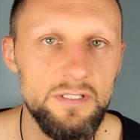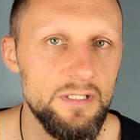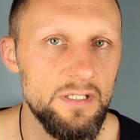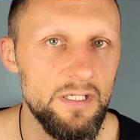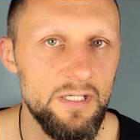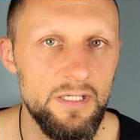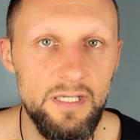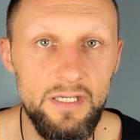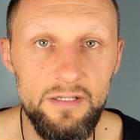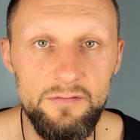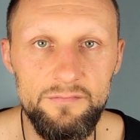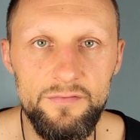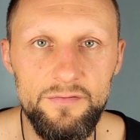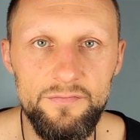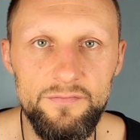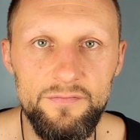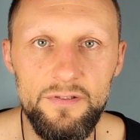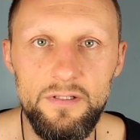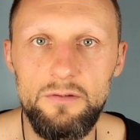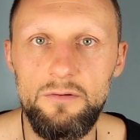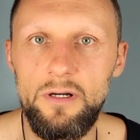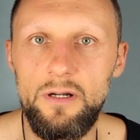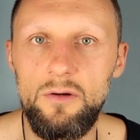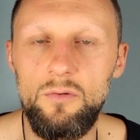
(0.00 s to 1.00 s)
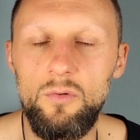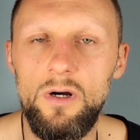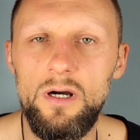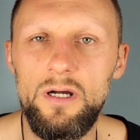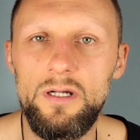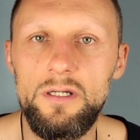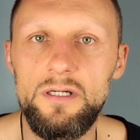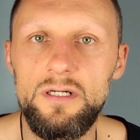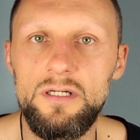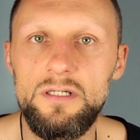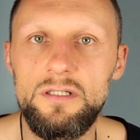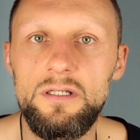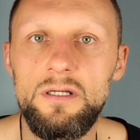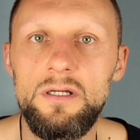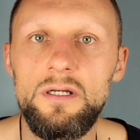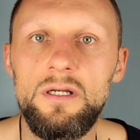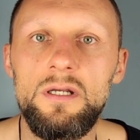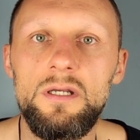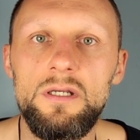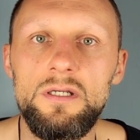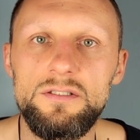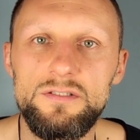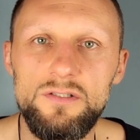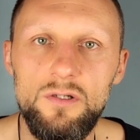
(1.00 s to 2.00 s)
everything required.
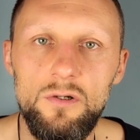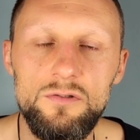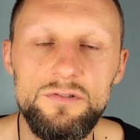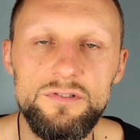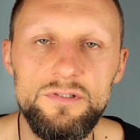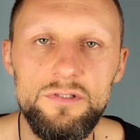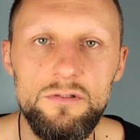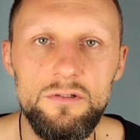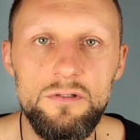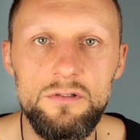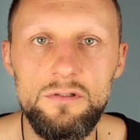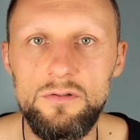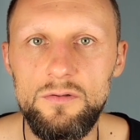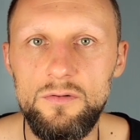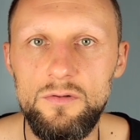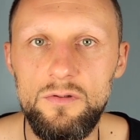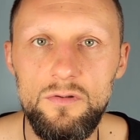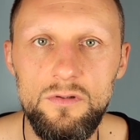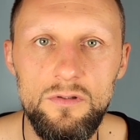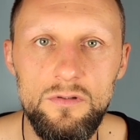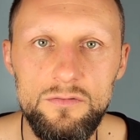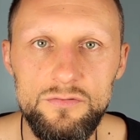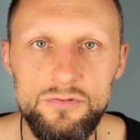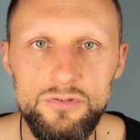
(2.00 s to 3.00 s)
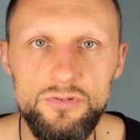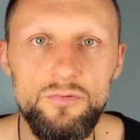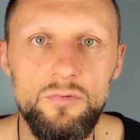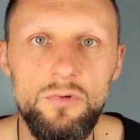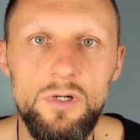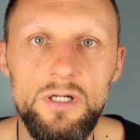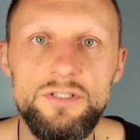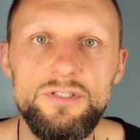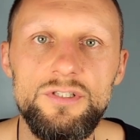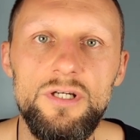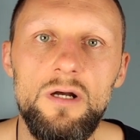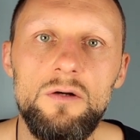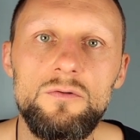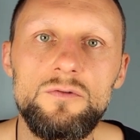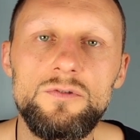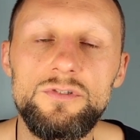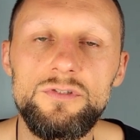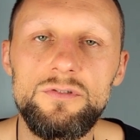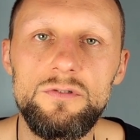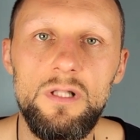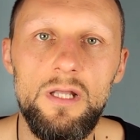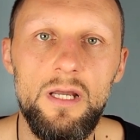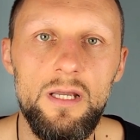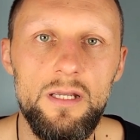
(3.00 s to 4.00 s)
So also to watch out
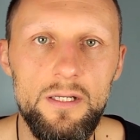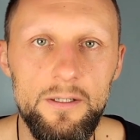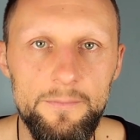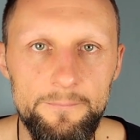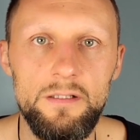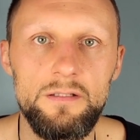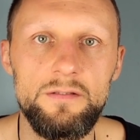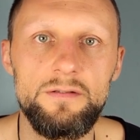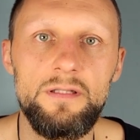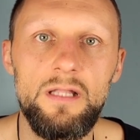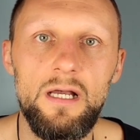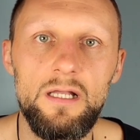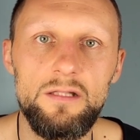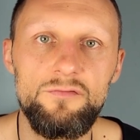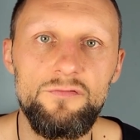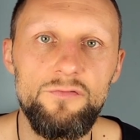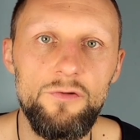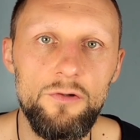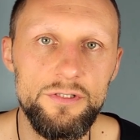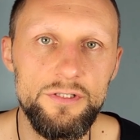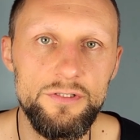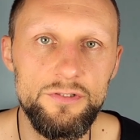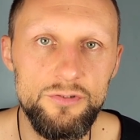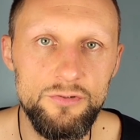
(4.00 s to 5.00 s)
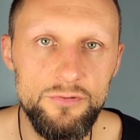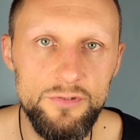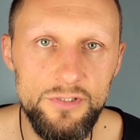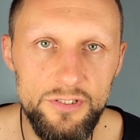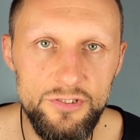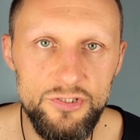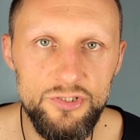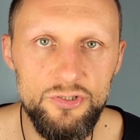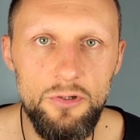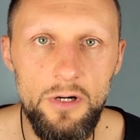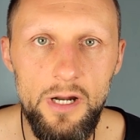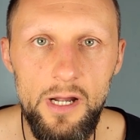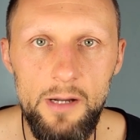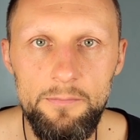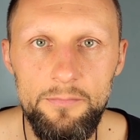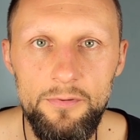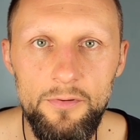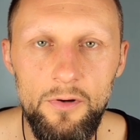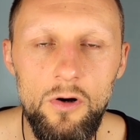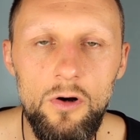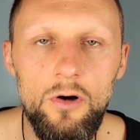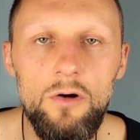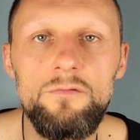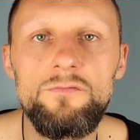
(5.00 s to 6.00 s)
to like not fall into the trap
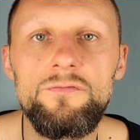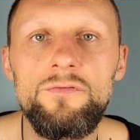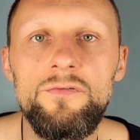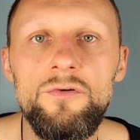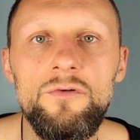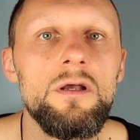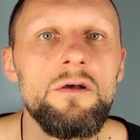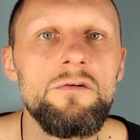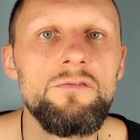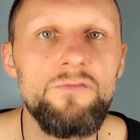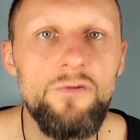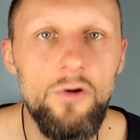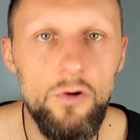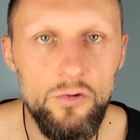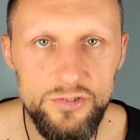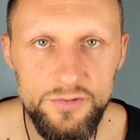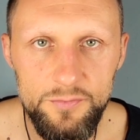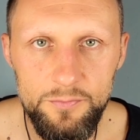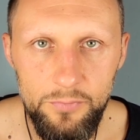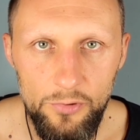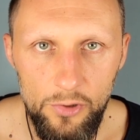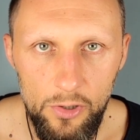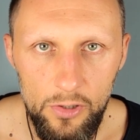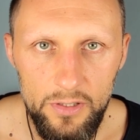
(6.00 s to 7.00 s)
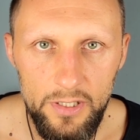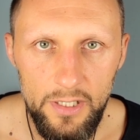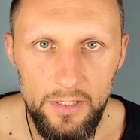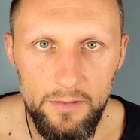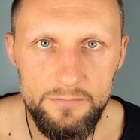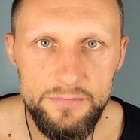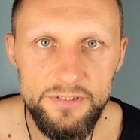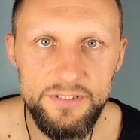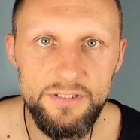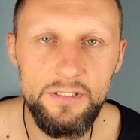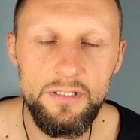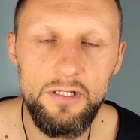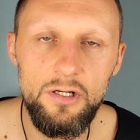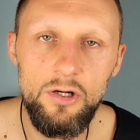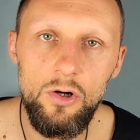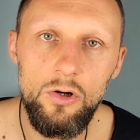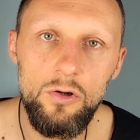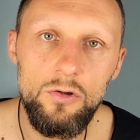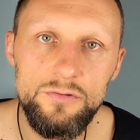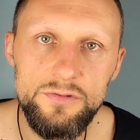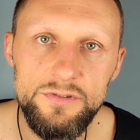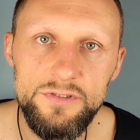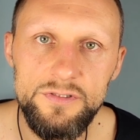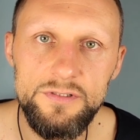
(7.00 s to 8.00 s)
of false programs and
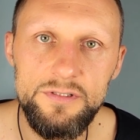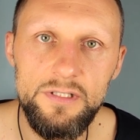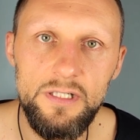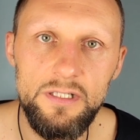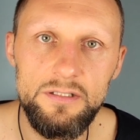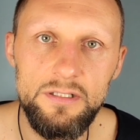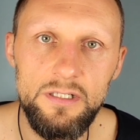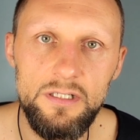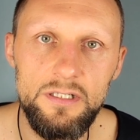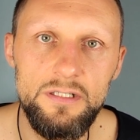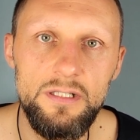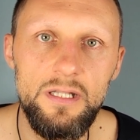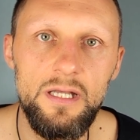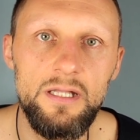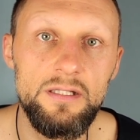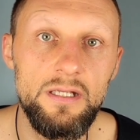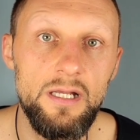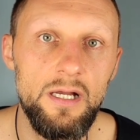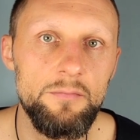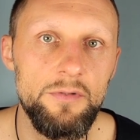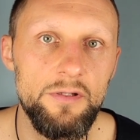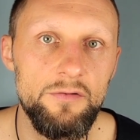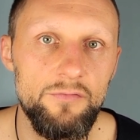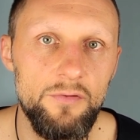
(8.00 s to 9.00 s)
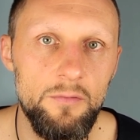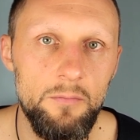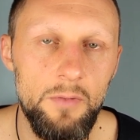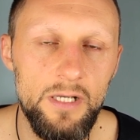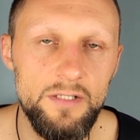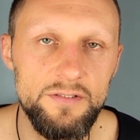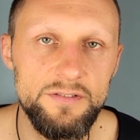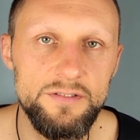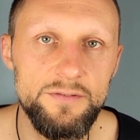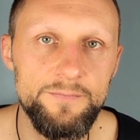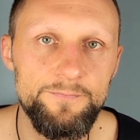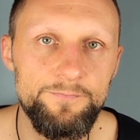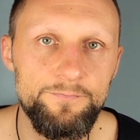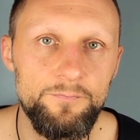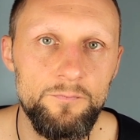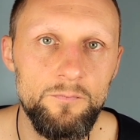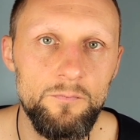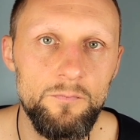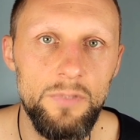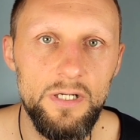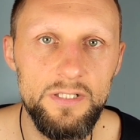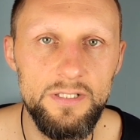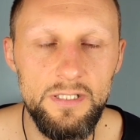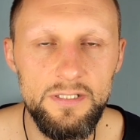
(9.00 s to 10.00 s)
goals that are not coming from us.
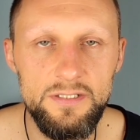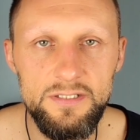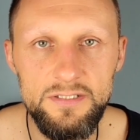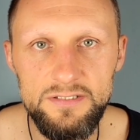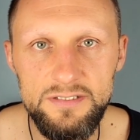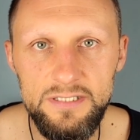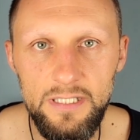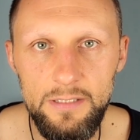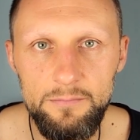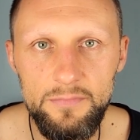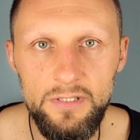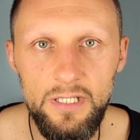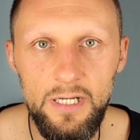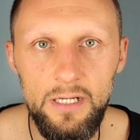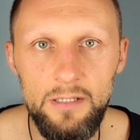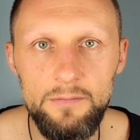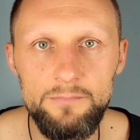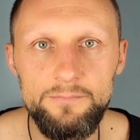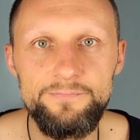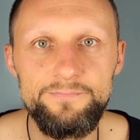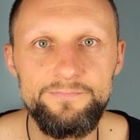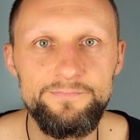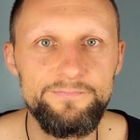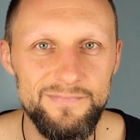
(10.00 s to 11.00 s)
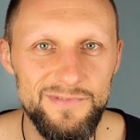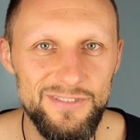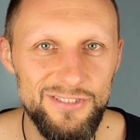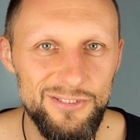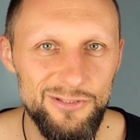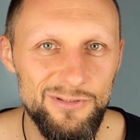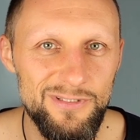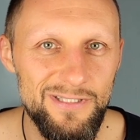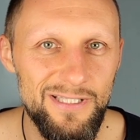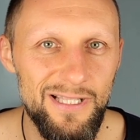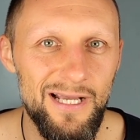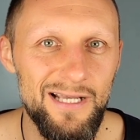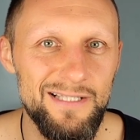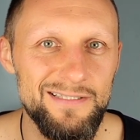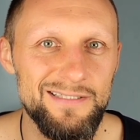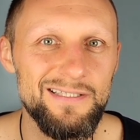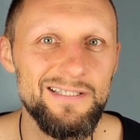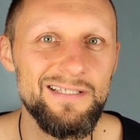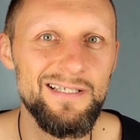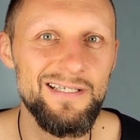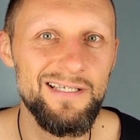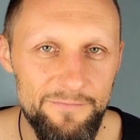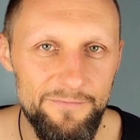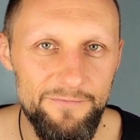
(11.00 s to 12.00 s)
But at the same time, to not
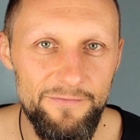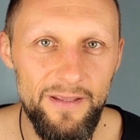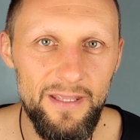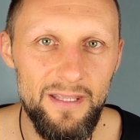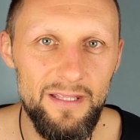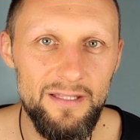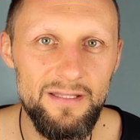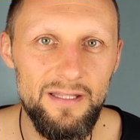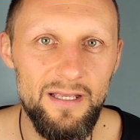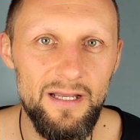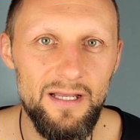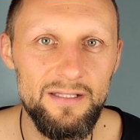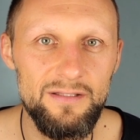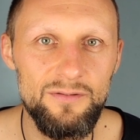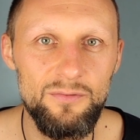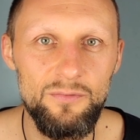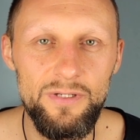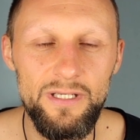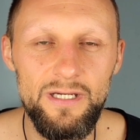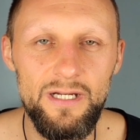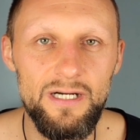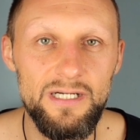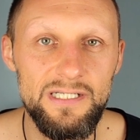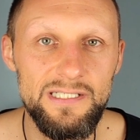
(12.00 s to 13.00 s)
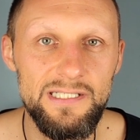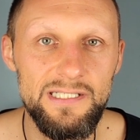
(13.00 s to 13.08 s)
think that we are